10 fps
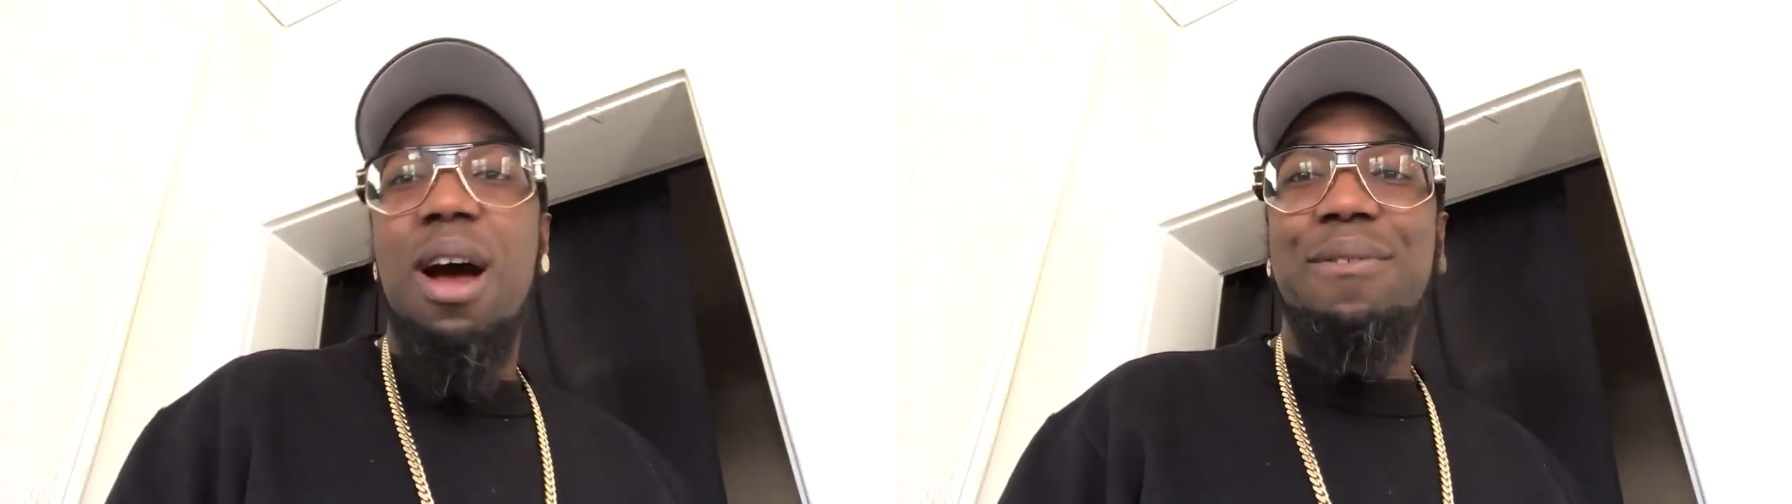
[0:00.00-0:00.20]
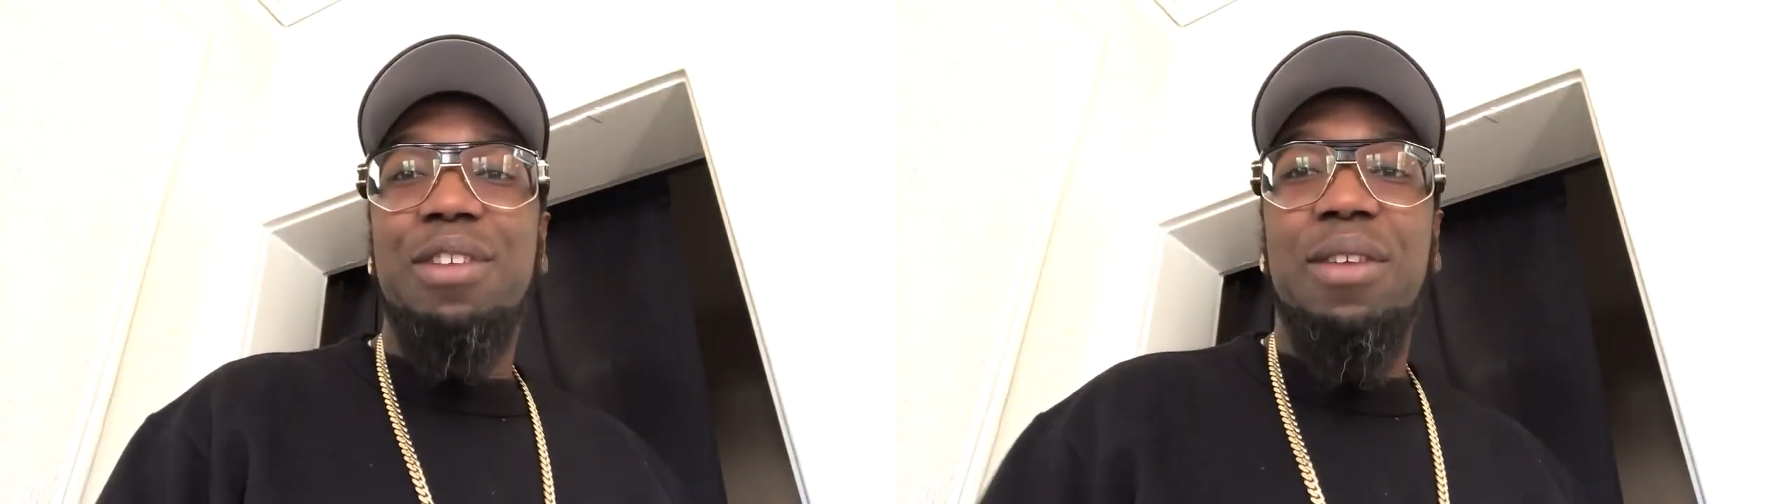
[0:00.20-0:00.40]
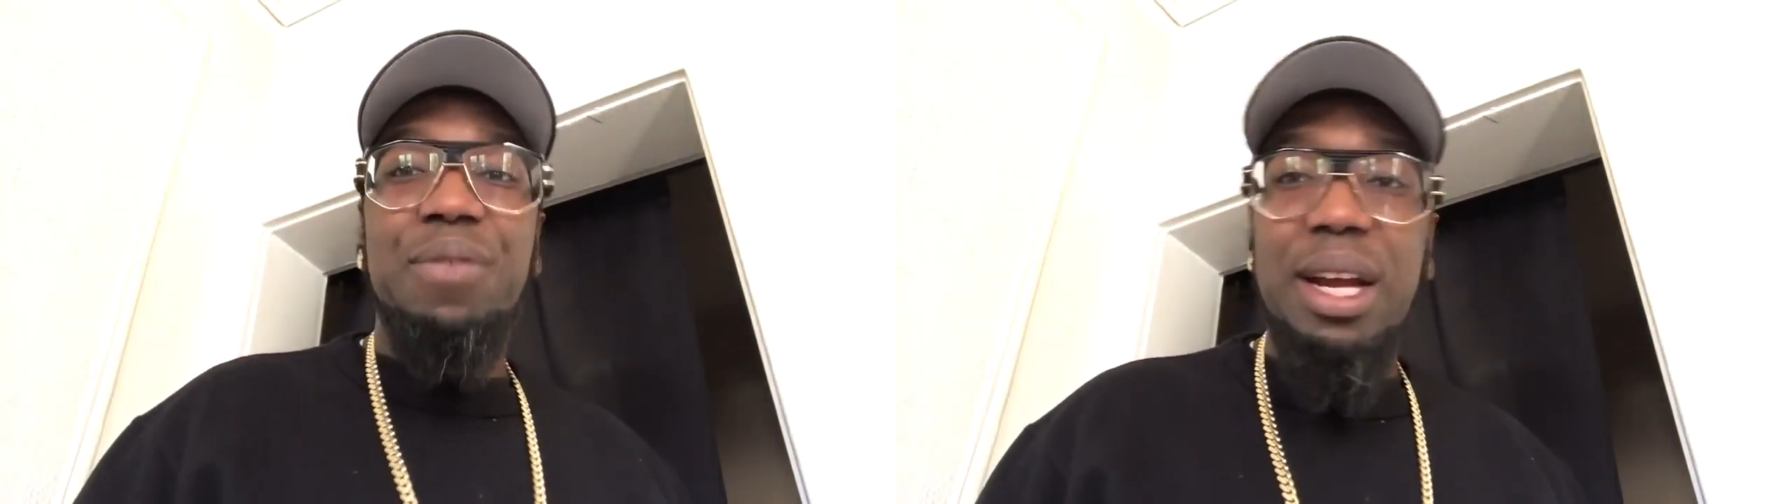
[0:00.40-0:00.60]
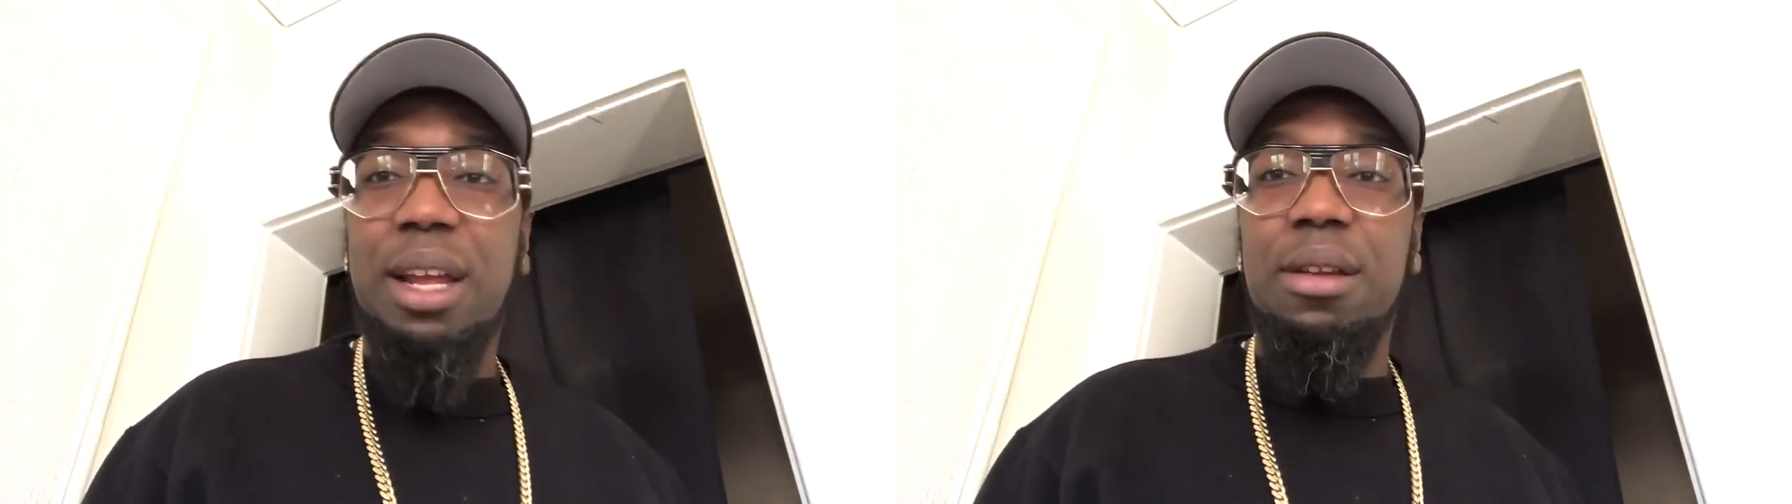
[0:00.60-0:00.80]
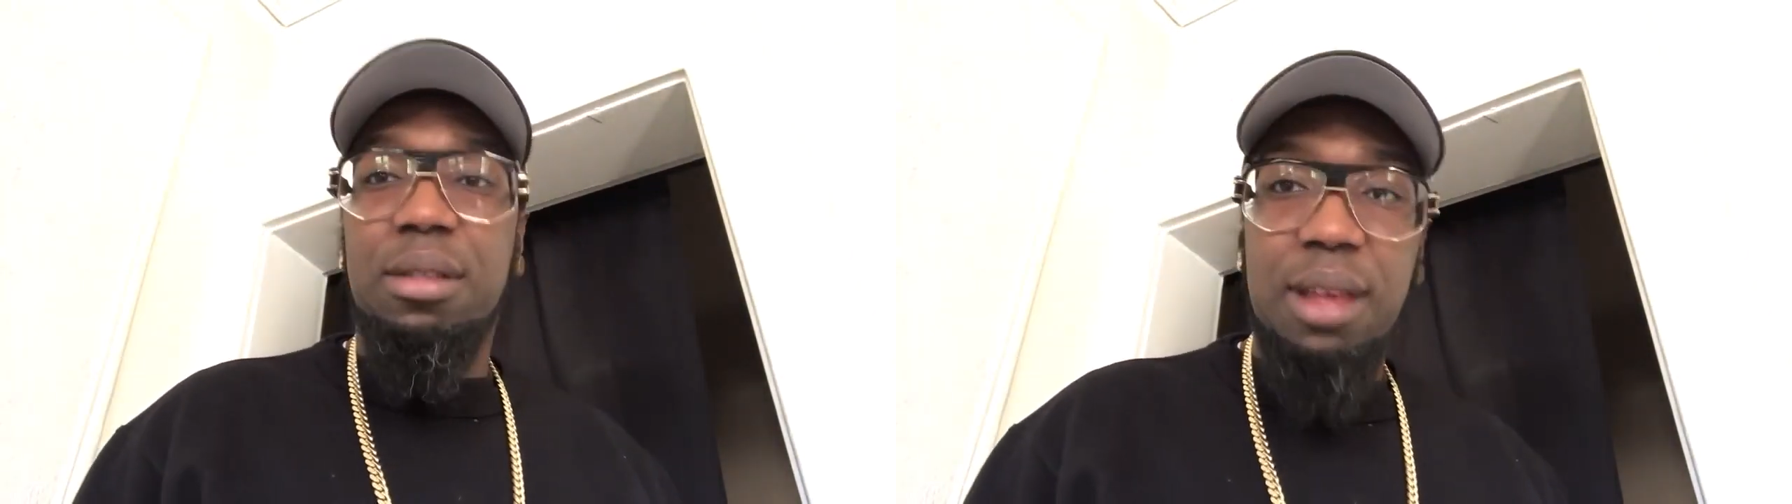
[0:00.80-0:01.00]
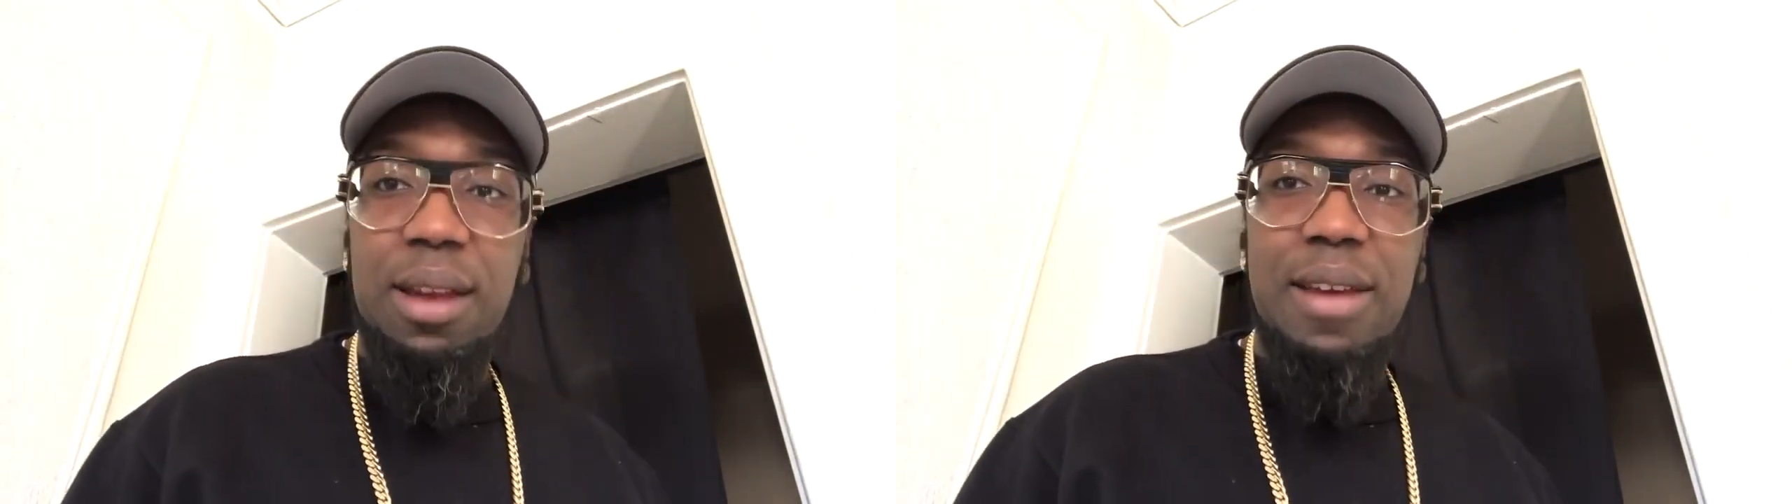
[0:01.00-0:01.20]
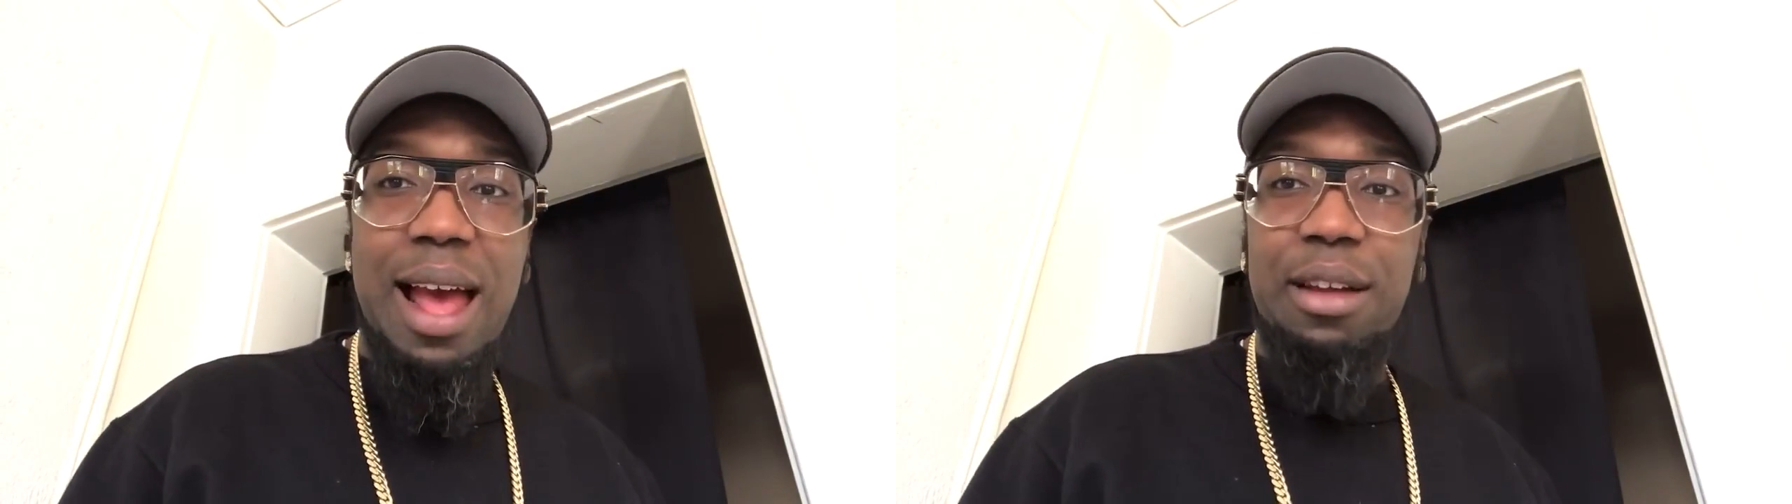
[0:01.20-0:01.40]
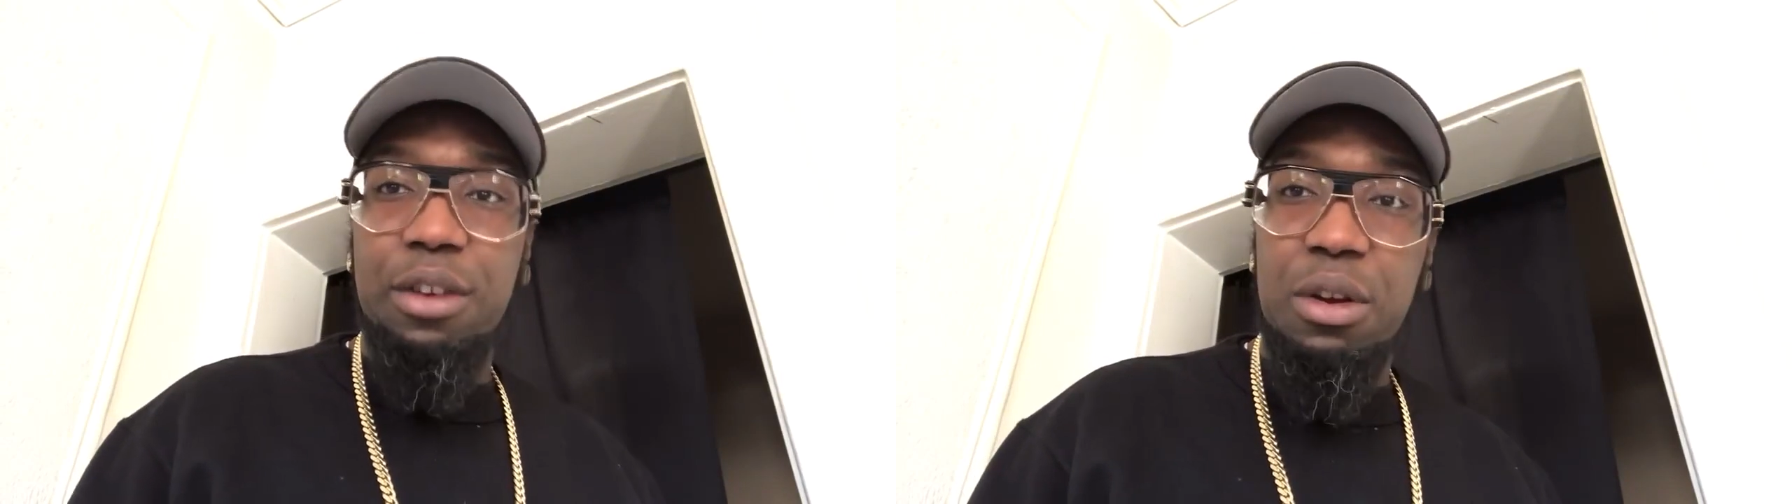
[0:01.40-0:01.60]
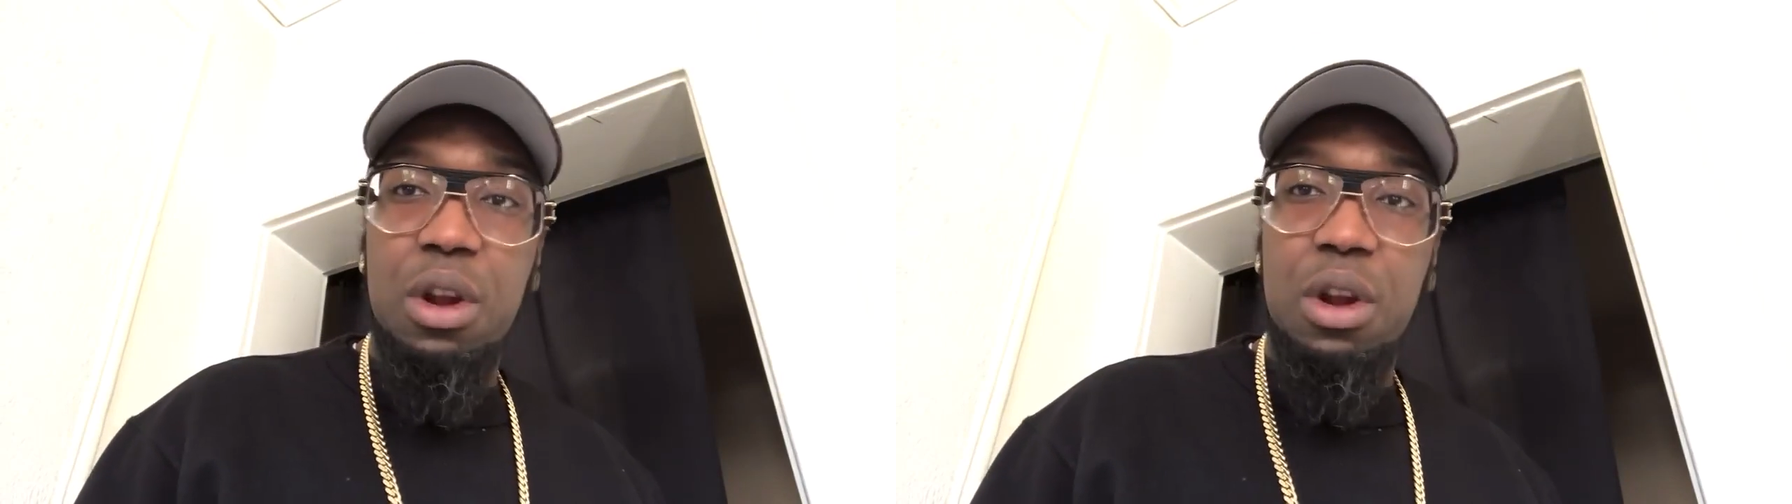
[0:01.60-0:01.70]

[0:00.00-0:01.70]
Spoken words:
off just fucking sitting down,